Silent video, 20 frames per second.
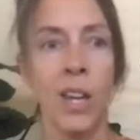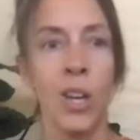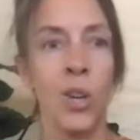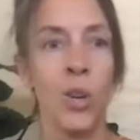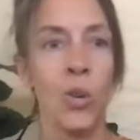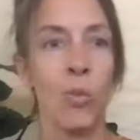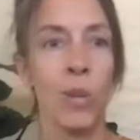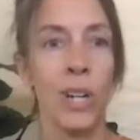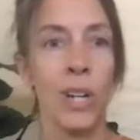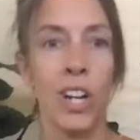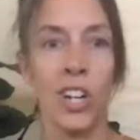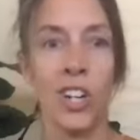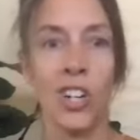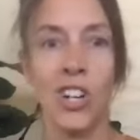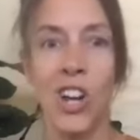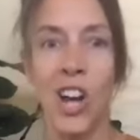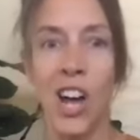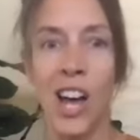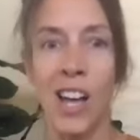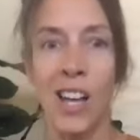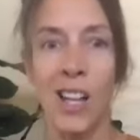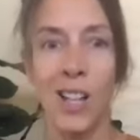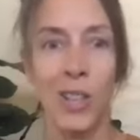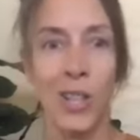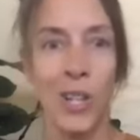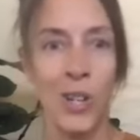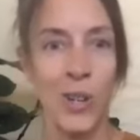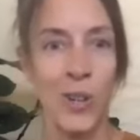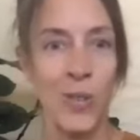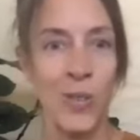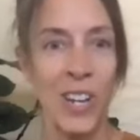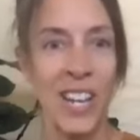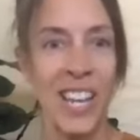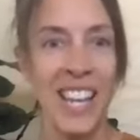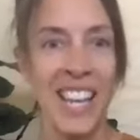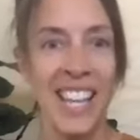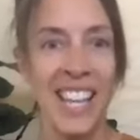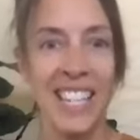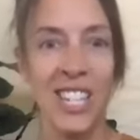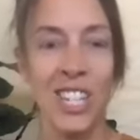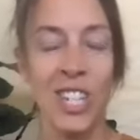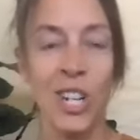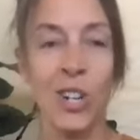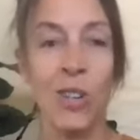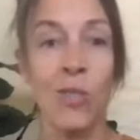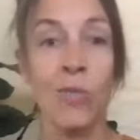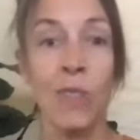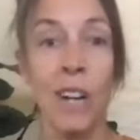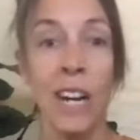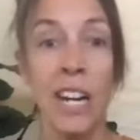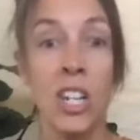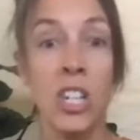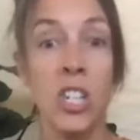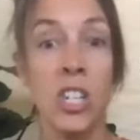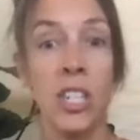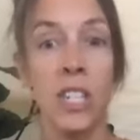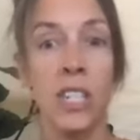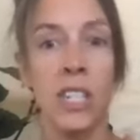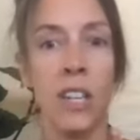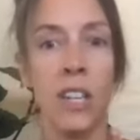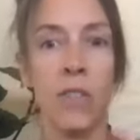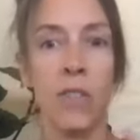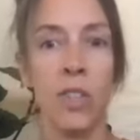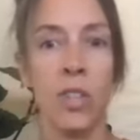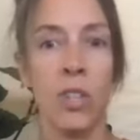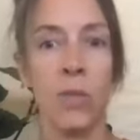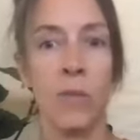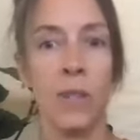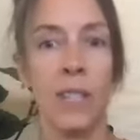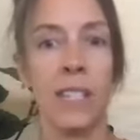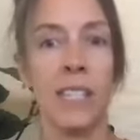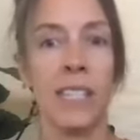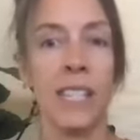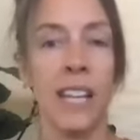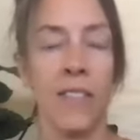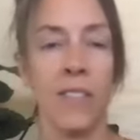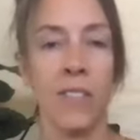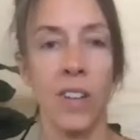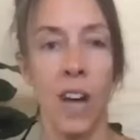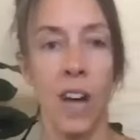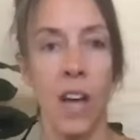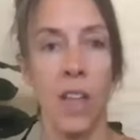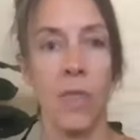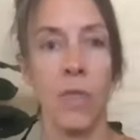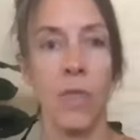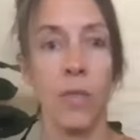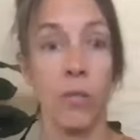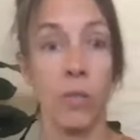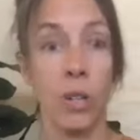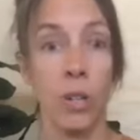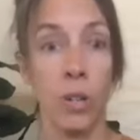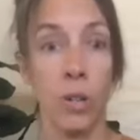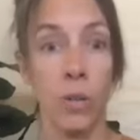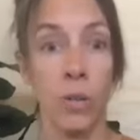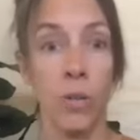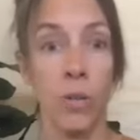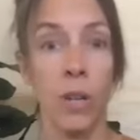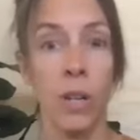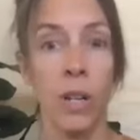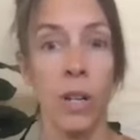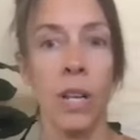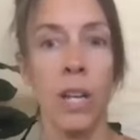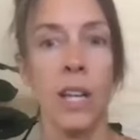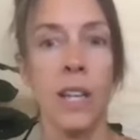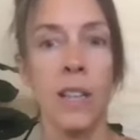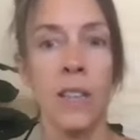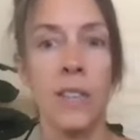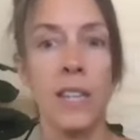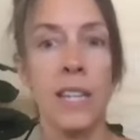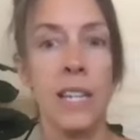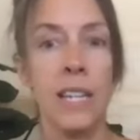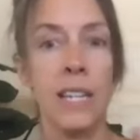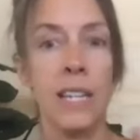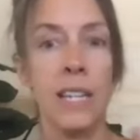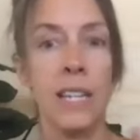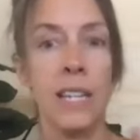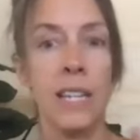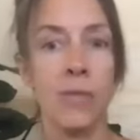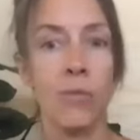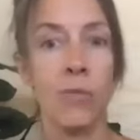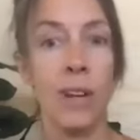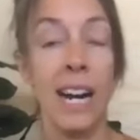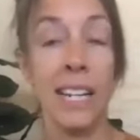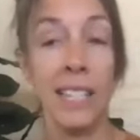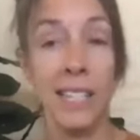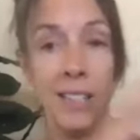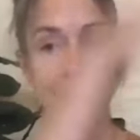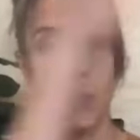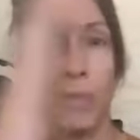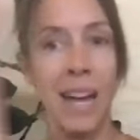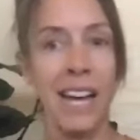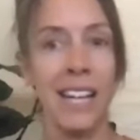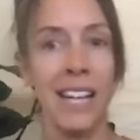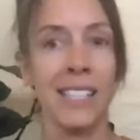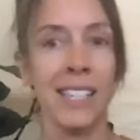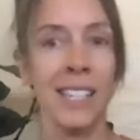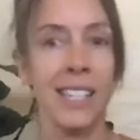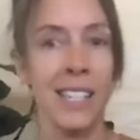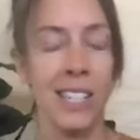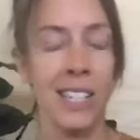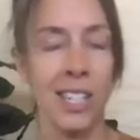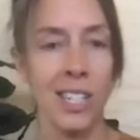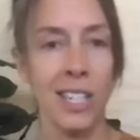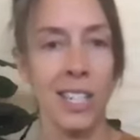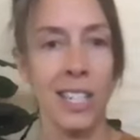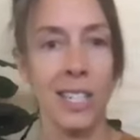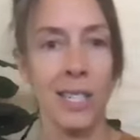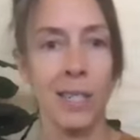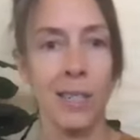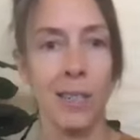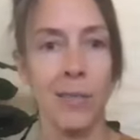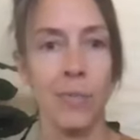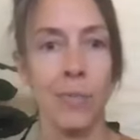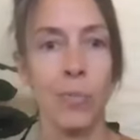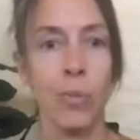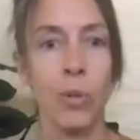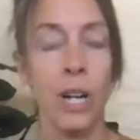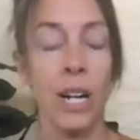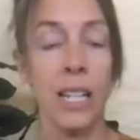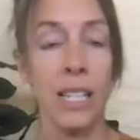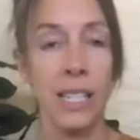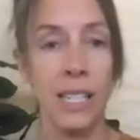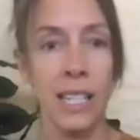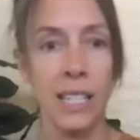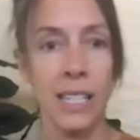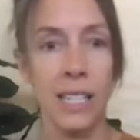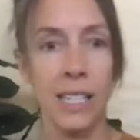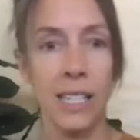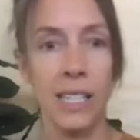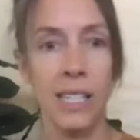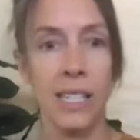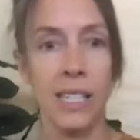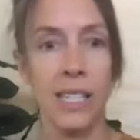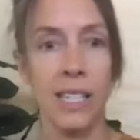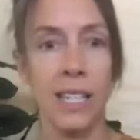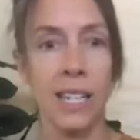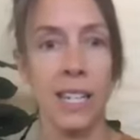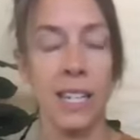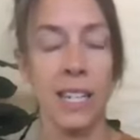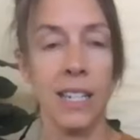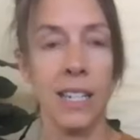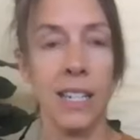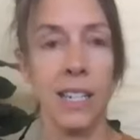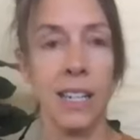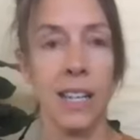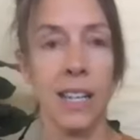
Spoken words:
we are not alone. Generations of humans have gone through these rites of passage, these processes and